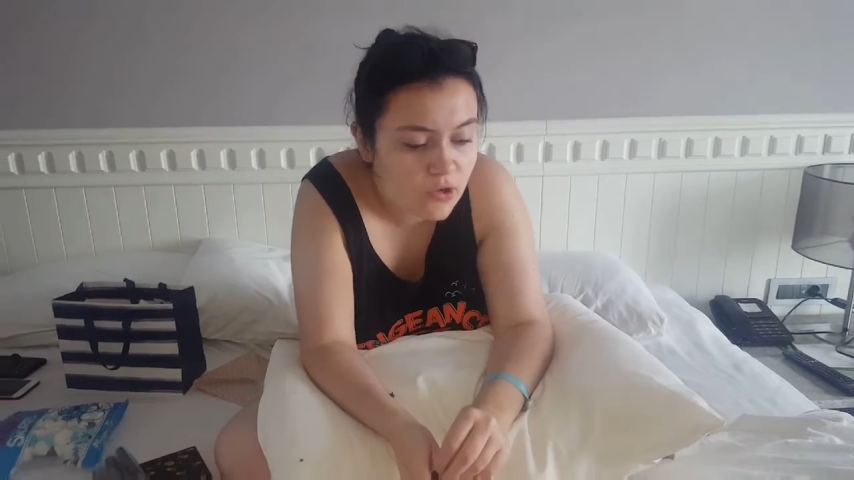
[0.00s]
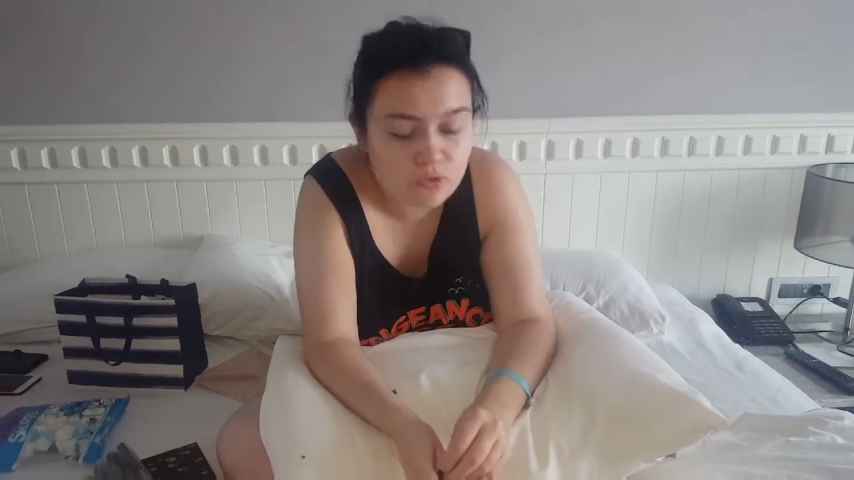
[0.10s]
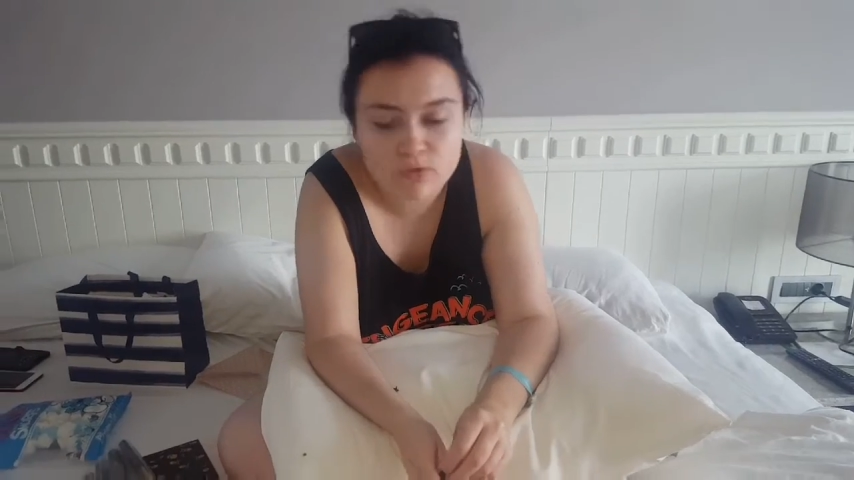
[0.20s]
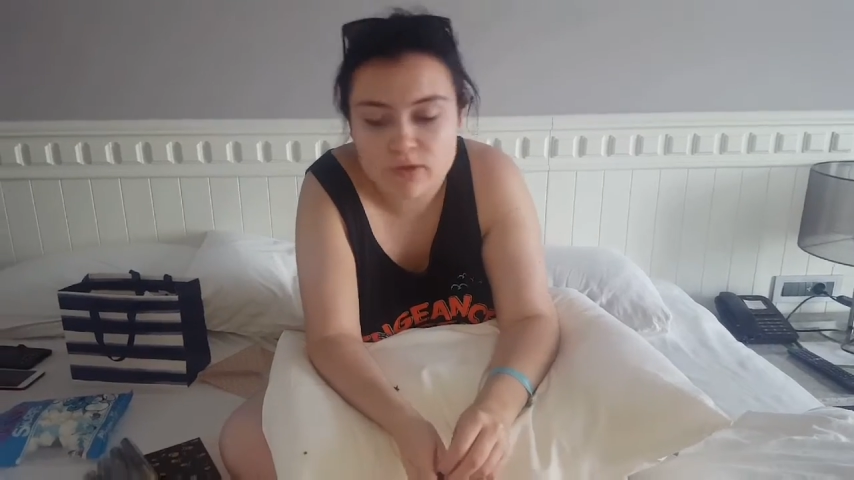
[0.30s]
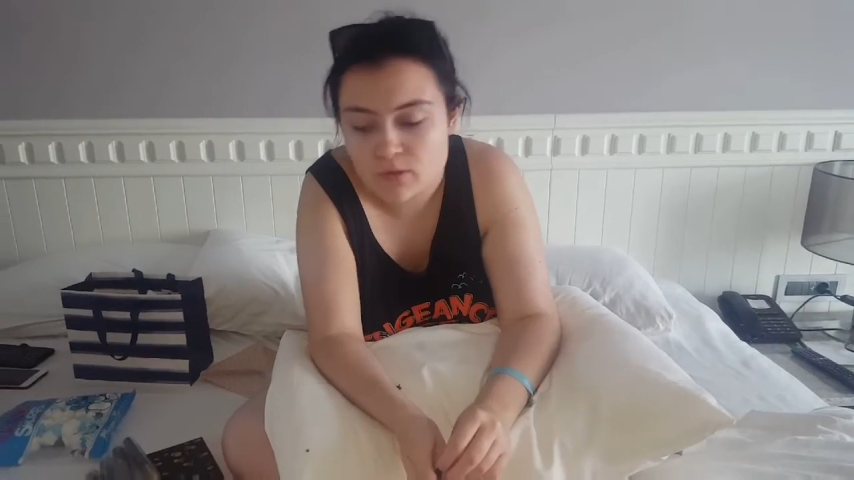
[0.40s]

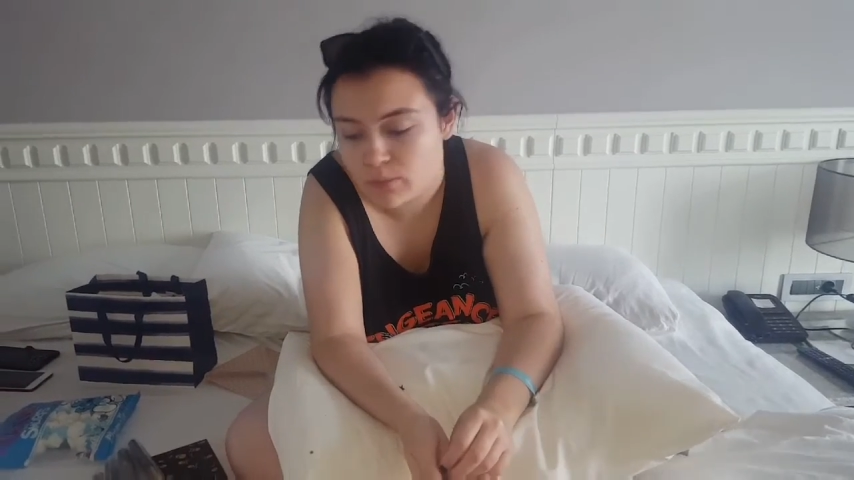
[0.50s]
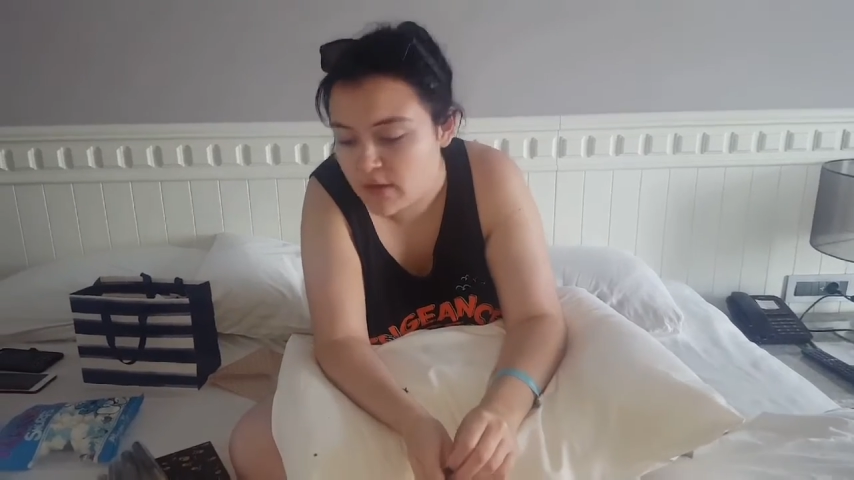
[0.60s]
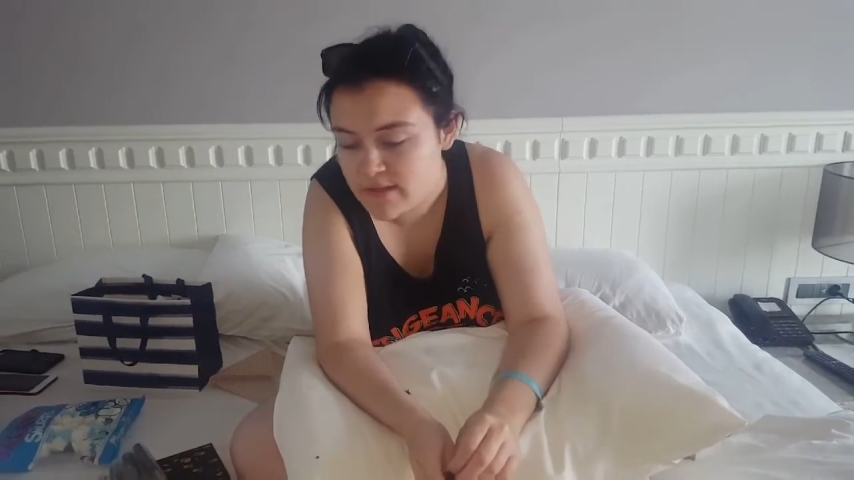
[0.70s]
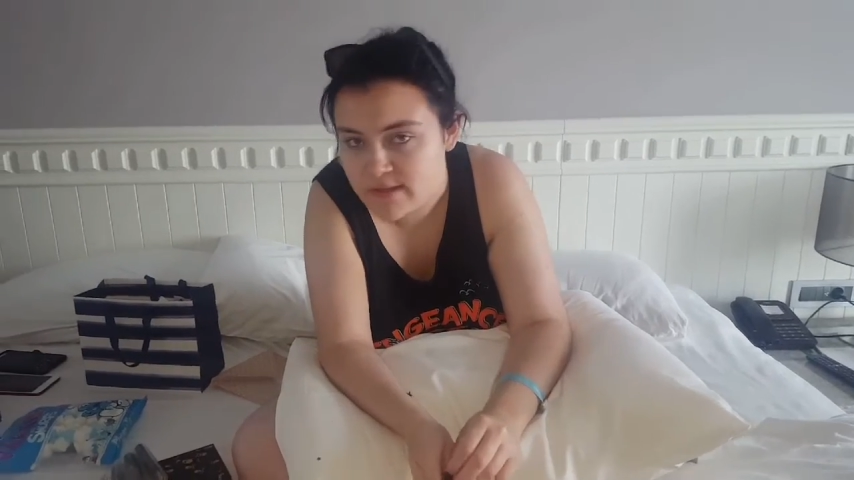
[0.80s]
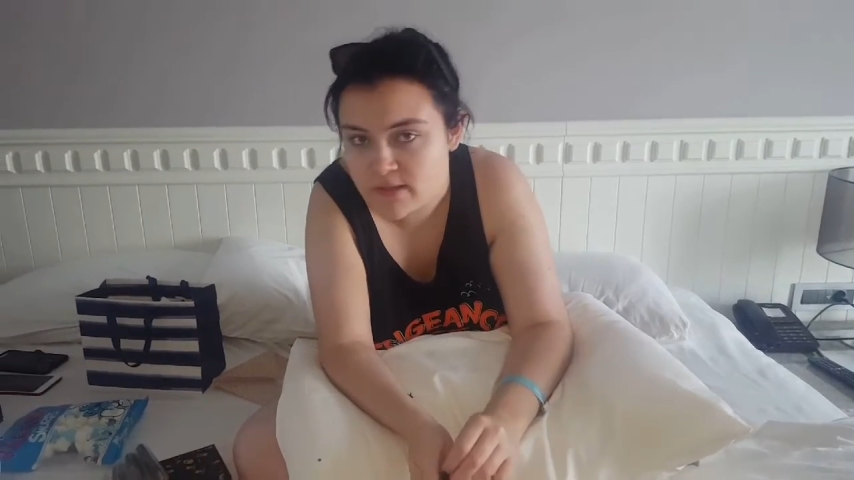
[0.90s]
or a little
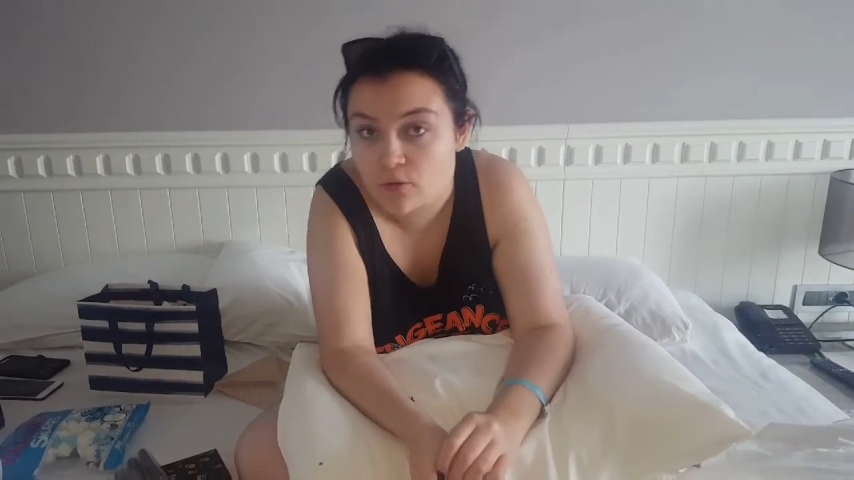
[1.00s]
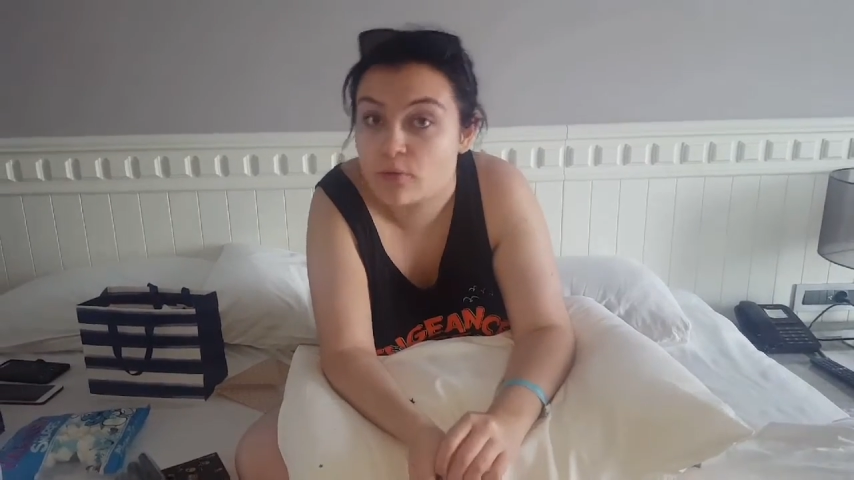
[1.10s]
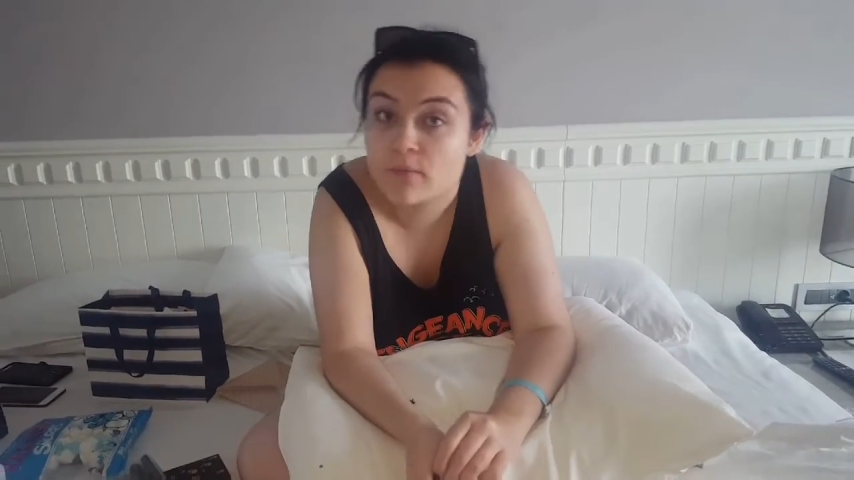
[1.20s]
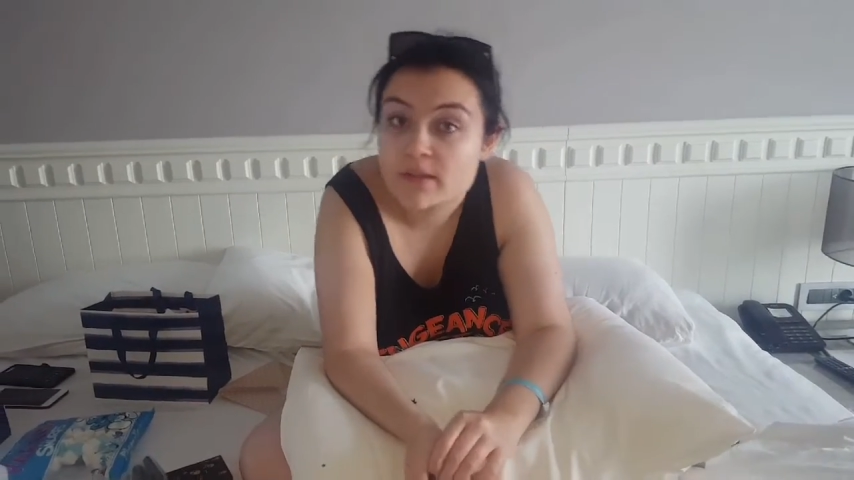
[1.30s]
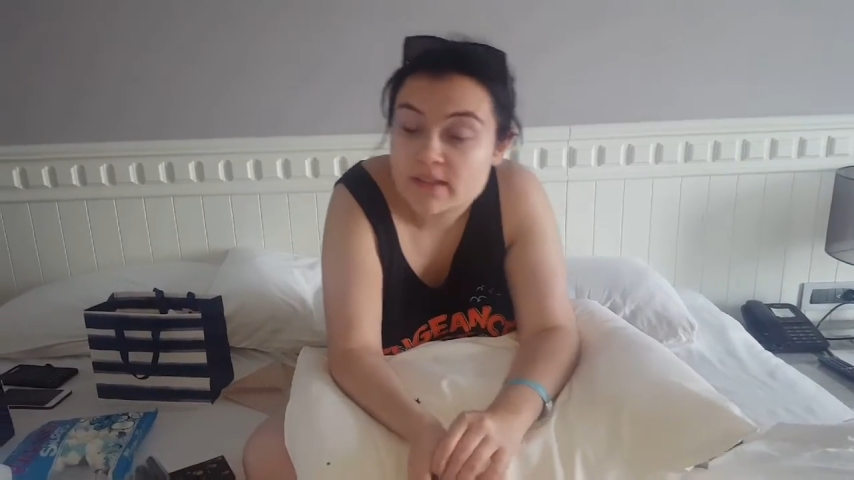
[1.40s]
present or
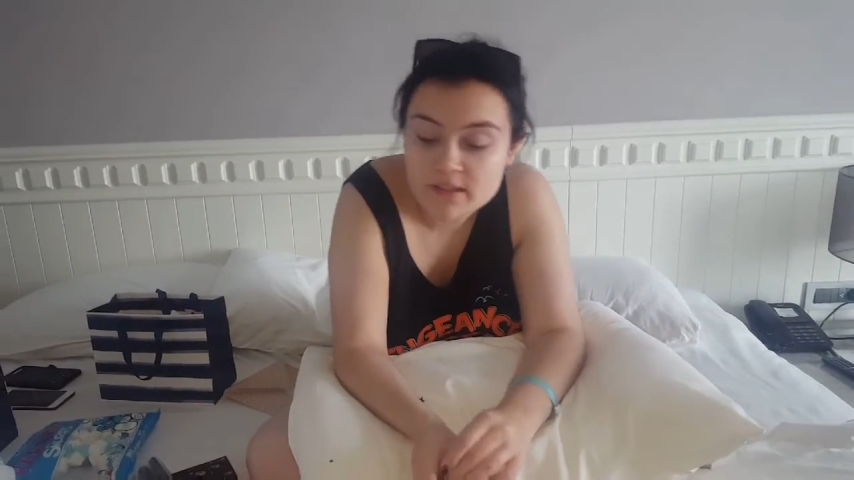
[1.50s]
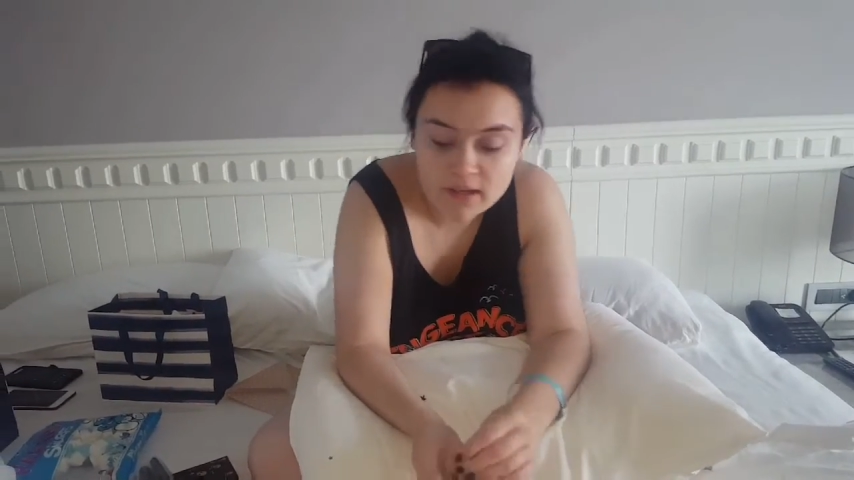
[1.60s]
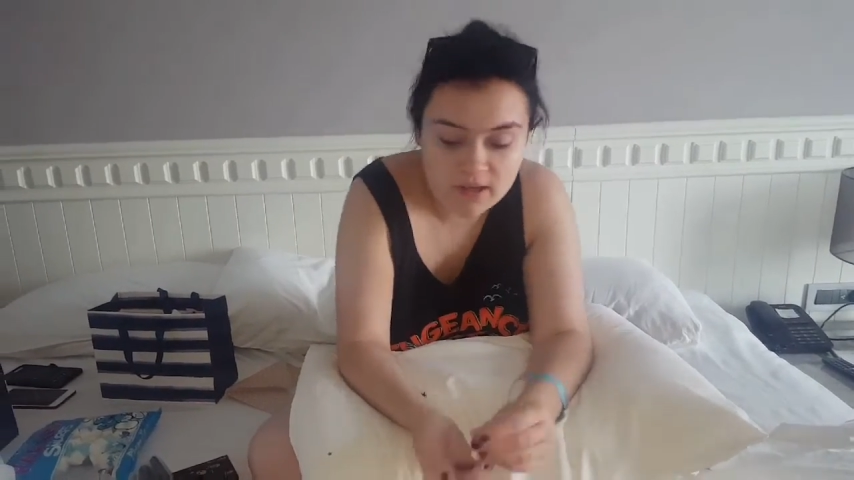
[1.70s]
money.